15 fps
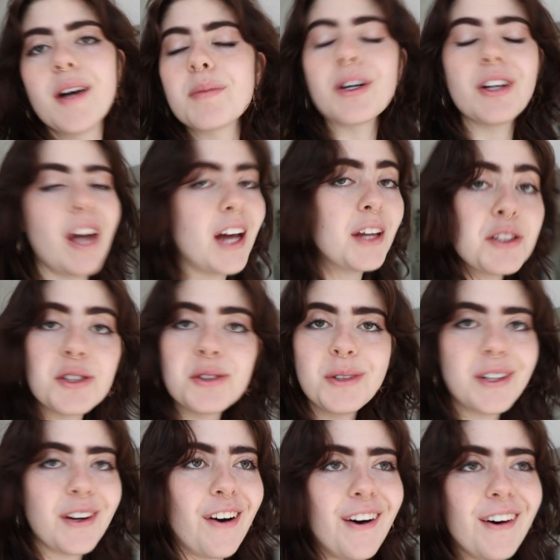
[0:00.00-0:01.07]
I'm gonna undo
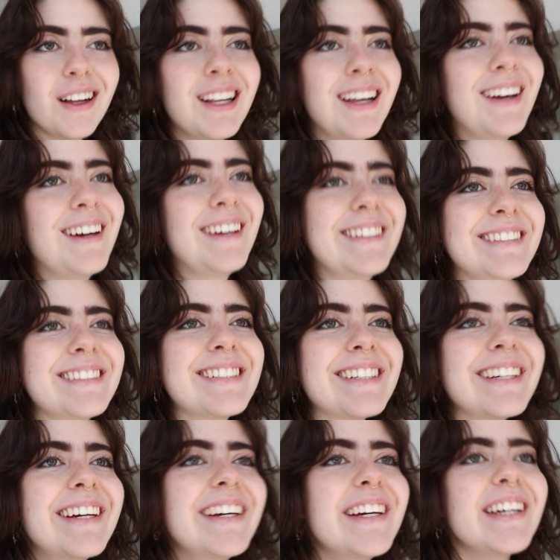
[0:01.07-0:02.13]
it all and
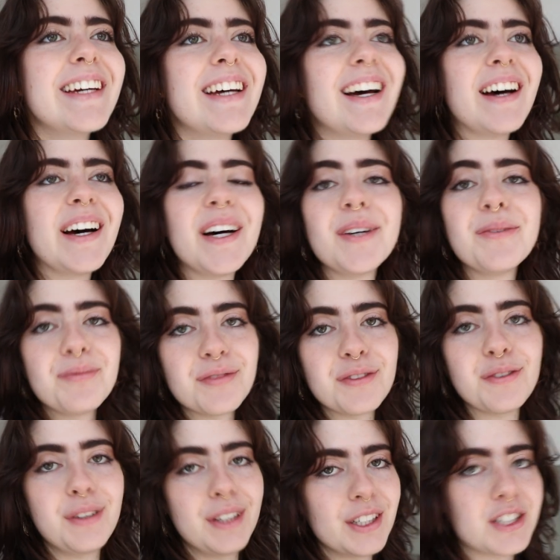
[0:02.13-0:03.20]
um,
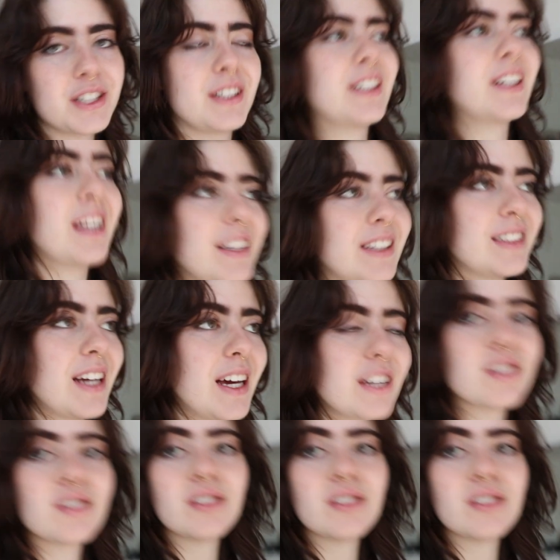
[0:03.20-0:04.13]
finish it another day.